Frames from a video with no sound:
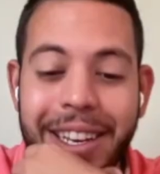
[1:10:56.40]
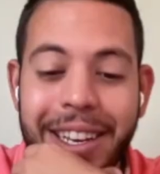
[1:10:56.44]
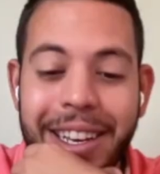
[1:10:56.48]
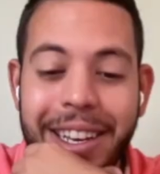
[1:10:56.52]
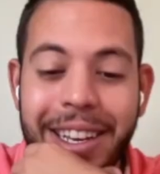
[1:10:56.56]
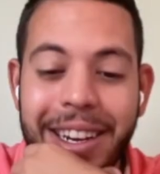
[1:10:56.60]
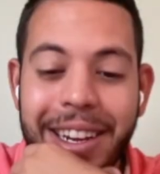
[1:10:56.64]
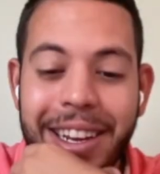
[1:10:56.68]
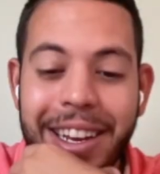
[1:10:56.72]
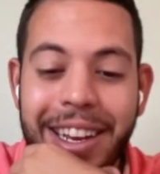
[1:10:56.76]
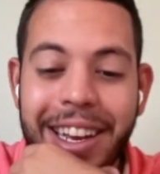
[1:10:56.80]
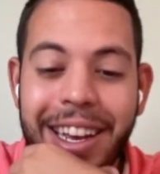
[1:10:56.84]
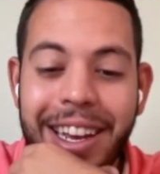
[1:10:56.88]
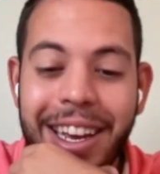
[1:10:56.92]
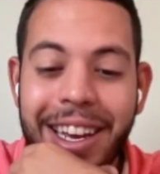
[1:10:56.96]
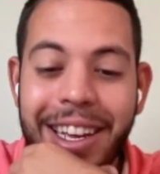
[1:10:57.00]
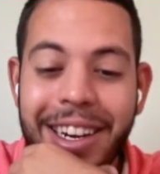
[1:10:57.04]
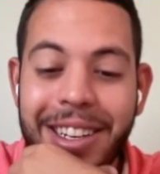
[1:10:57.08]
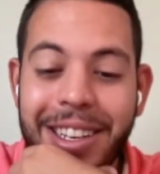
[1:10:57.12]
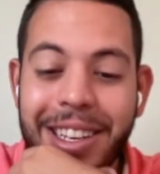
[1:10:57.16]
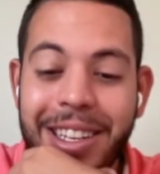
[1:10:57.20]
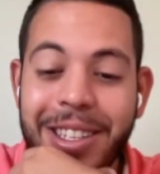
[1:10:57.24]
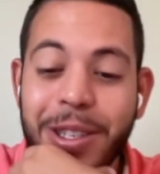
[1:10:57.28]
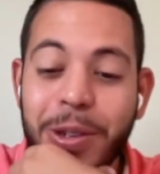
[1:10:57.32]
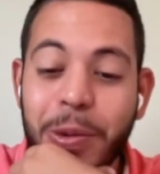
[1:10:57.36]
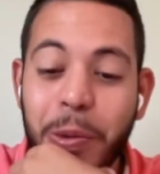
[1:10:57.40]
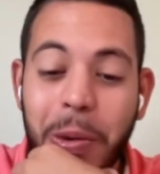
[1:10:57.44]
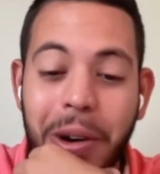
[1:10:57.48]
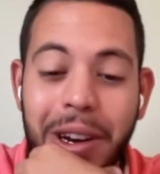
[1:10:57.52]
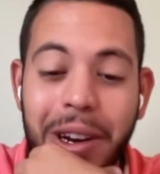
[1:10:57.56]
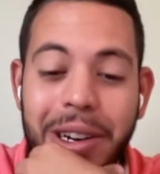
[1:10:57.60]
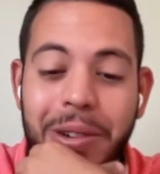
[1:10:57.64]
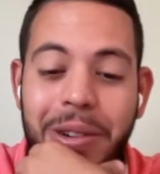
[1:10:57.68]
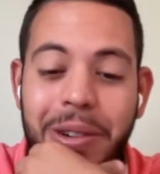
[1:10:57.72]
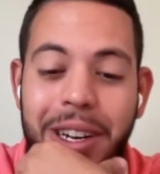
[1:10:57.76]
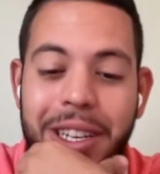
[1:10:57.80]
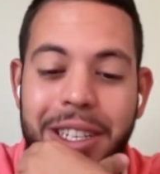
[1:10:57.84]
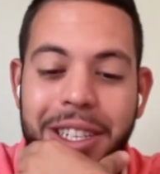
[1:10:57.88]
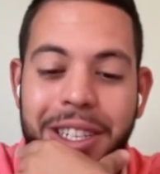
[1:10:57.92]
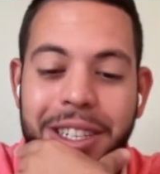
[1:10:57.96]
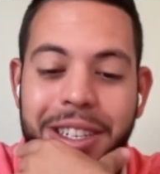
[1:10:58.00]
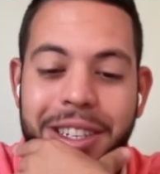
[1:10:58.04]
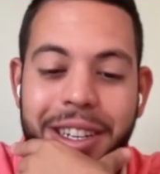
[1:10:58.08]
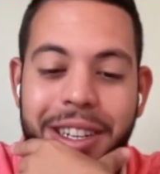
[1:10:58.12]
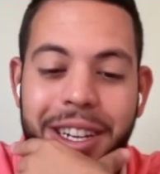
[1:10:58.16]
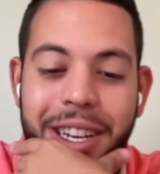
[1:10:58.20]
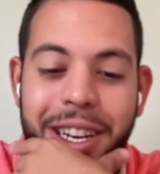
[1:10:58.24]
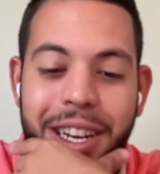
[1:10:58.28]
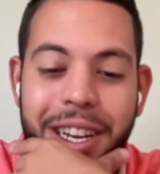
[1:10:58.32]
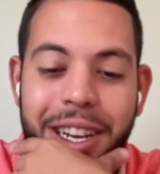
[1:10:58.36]
pack into one
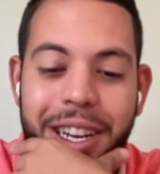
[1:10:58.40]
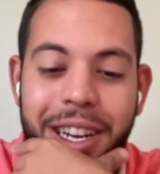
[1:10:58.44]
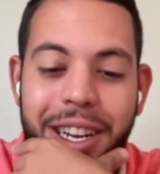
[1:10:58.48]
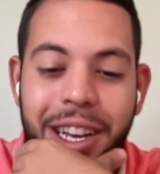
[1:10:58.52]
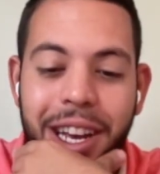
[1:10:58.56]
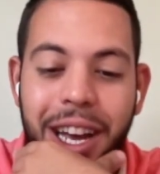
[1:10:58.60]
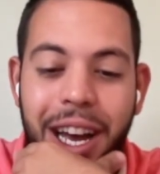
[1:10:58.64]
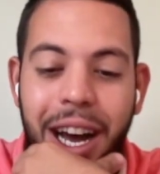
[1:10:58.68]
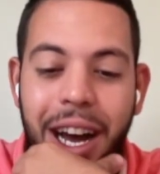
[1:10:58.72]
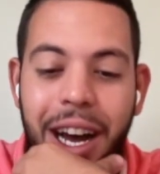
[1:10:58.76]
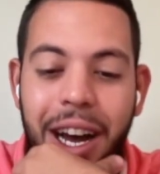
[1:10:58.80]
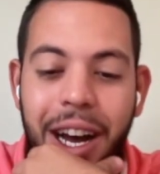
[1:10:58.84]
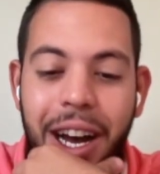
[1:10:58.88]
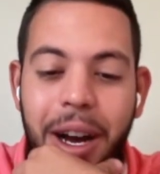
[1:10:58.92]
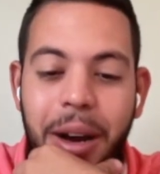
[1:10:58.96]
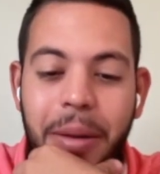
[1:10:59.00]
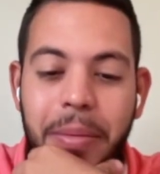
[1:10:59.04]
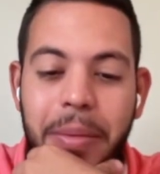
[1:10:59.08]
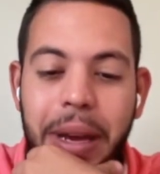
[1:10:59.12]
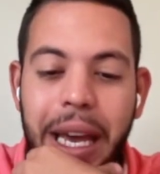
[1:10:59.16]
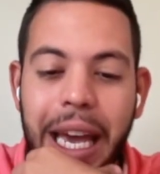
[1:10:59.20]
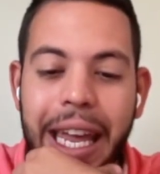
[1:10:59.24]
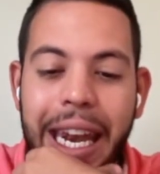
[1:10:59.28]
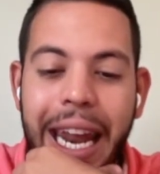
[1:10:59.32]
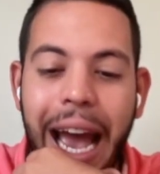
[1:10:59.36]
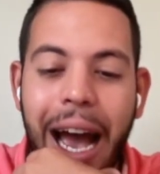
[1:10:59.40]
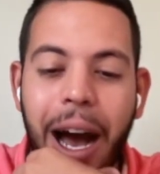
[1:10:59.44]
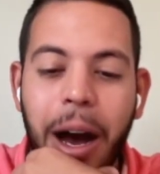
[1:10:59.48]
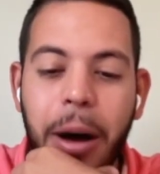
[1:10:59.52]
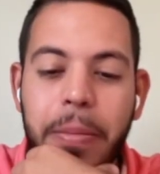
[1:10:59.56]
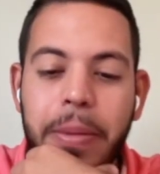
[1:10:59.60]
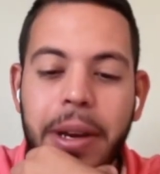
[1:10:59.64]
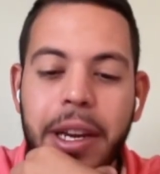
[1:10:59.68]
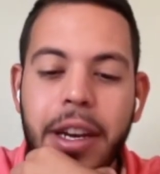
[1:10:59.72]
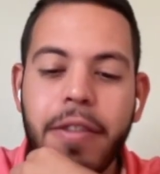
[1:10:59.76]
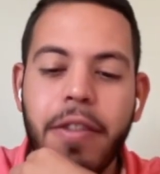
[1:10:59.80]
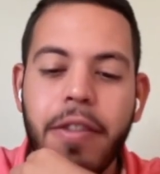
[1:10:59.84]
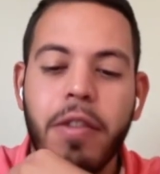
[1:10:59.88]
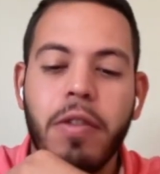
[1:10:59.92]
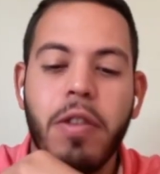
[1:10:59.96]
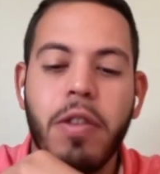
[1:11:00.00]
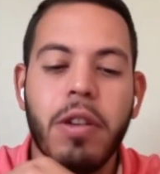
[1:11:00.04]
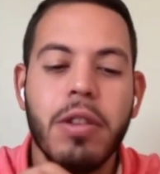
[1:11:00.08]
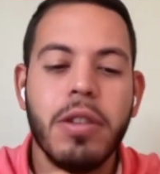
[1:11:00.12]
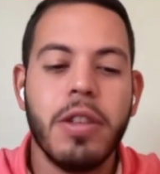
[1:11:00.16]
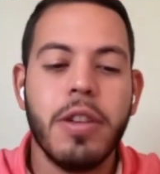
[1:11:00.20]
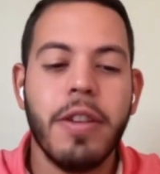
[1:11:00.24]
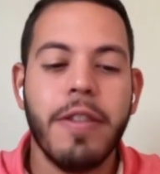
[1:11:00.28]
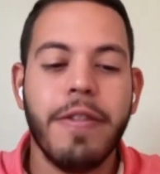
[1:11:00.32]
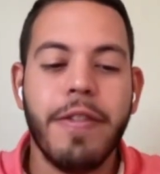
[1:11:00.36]
question. And how big of a
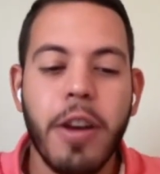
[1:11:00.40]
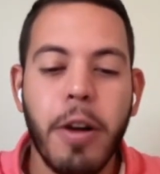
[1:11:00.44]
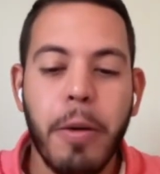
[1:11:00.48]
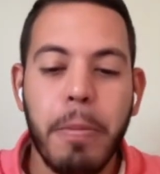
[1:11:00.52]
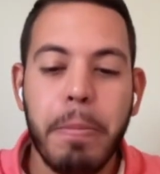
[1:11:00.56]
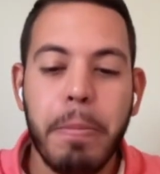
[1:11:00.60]
role do you